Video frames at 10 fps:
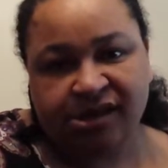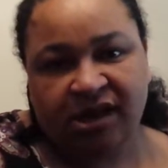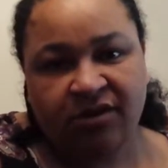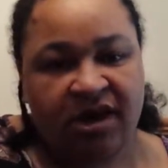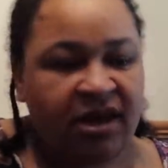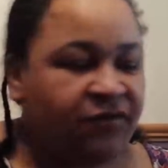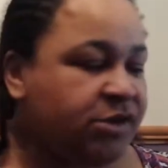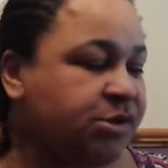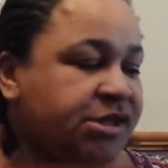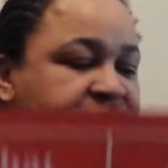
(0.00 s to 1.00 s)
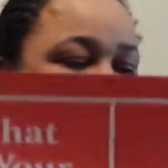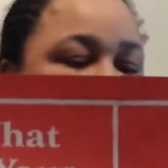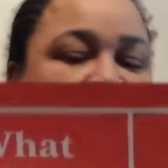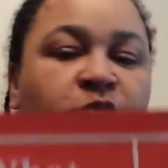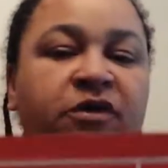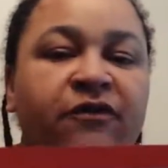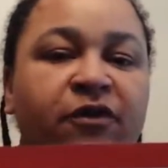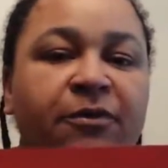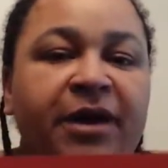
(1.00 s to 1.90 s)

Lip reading: So this was designed for